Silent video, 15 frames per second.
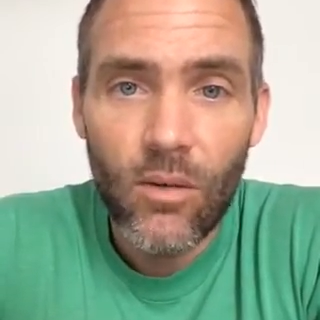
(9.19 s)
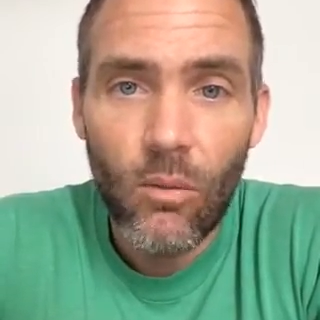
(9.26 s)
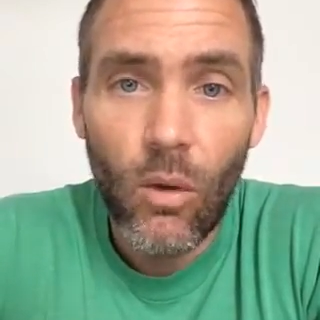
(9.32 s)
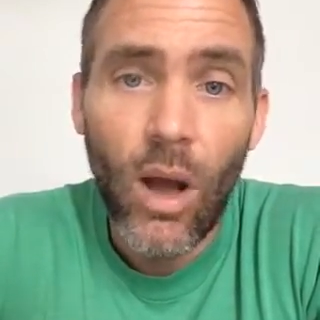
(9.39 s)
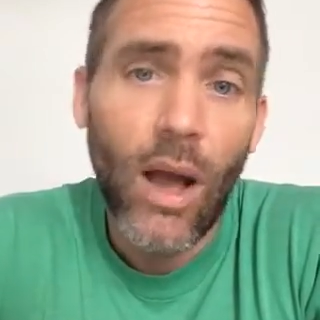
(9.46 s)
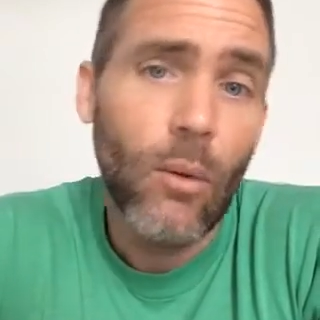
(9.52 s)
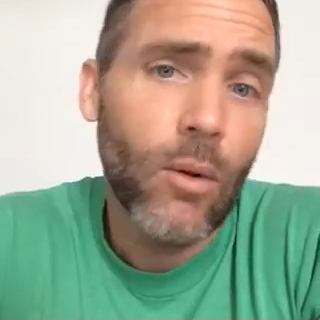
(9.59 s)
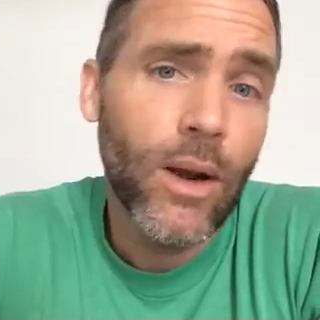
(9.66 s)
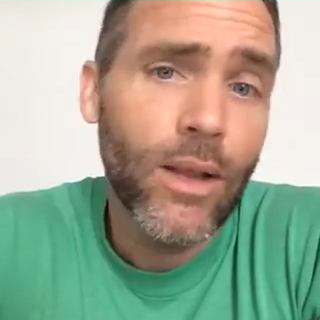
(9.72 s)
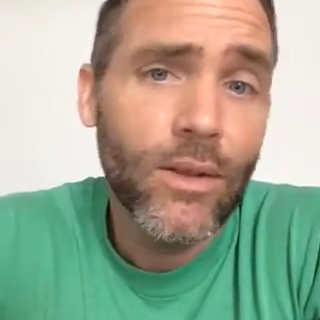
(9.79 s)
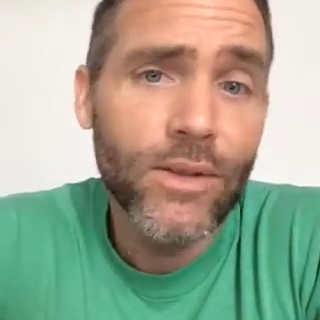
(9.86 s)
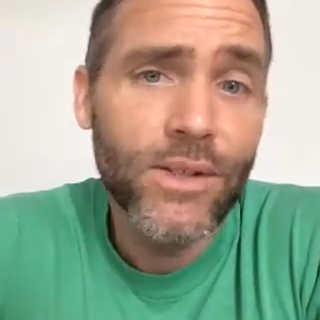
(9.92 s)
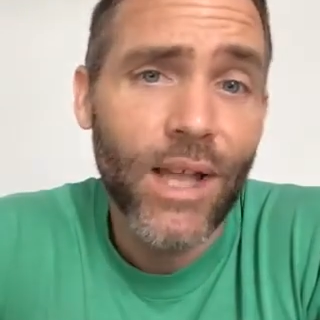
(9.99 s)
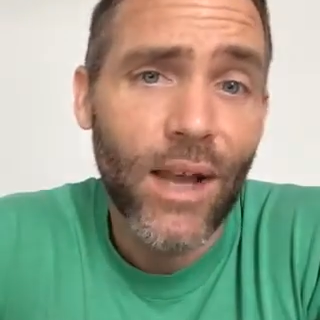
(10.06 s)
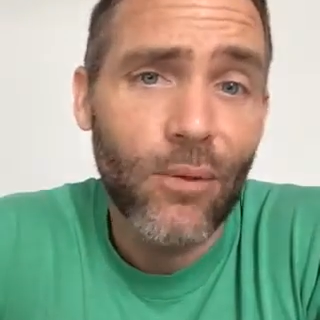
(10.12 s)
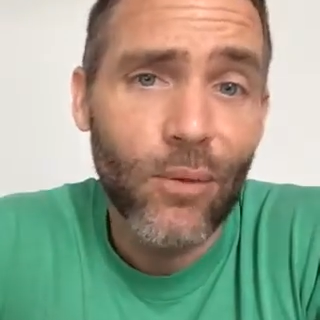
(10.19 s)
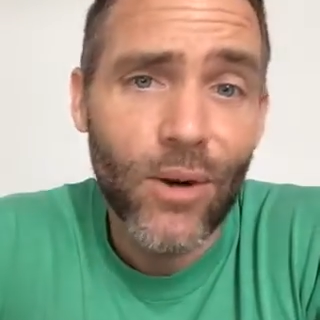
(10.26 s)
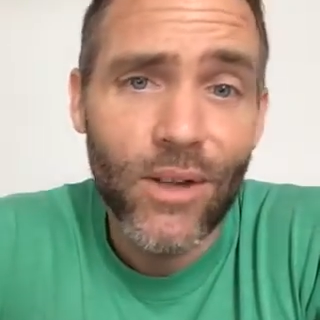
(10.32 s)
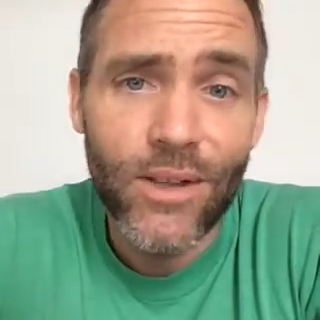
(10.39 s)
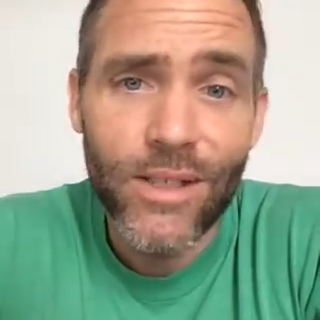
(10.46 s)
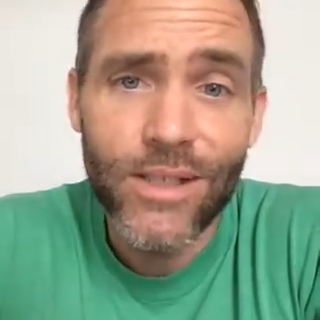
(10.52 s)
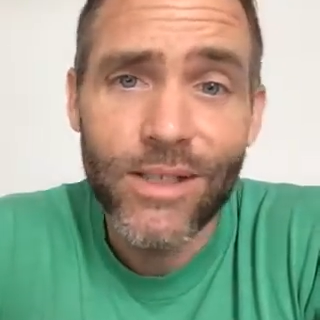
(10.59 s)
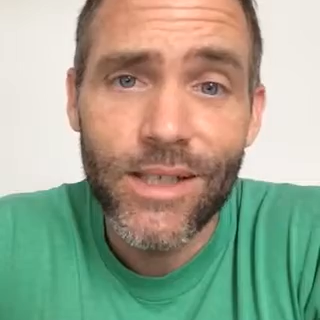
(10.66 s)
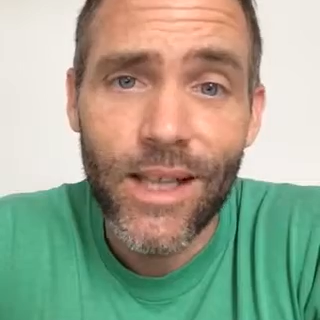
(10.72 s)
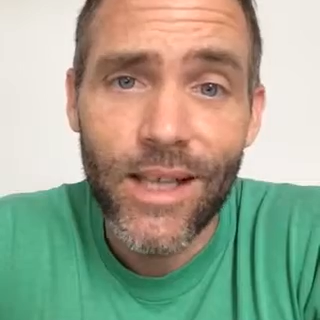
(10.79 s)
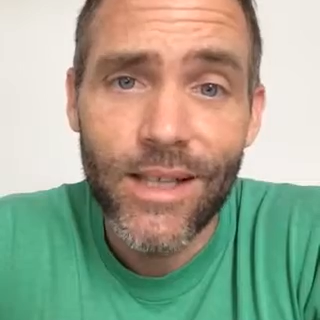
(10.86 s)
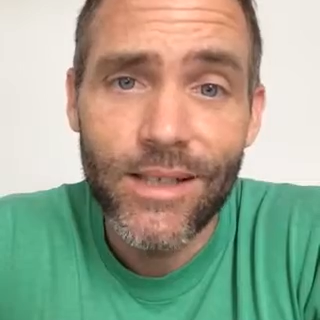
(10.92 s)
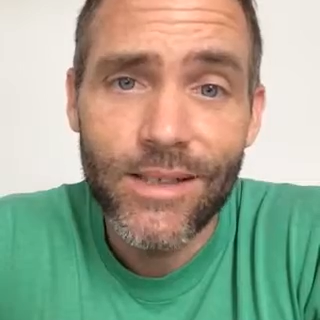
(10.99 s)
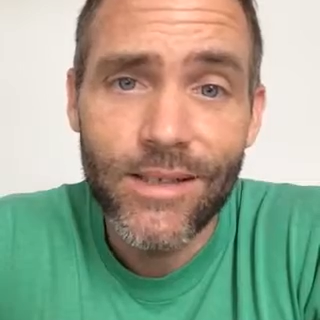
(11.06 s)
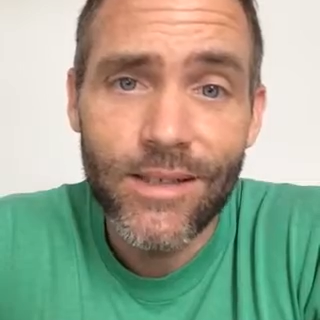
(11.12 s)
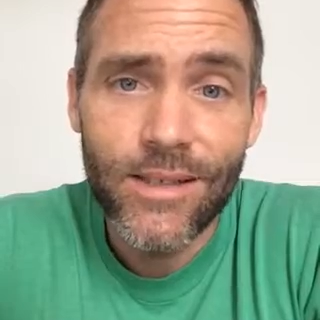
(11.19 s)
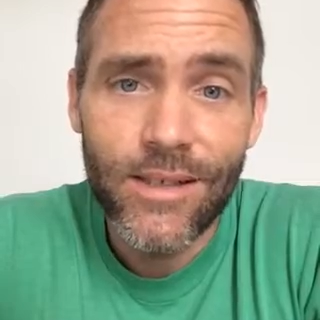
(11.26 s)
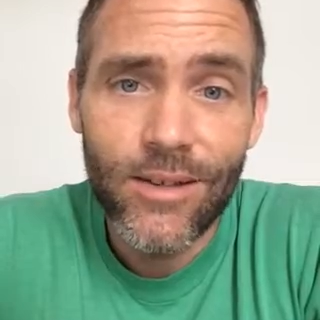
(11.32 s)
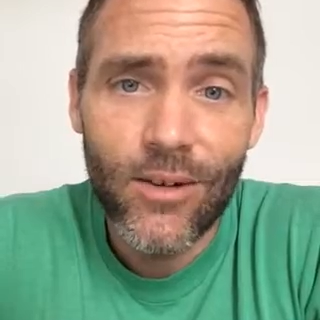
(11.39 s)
well, I want to use that word these days.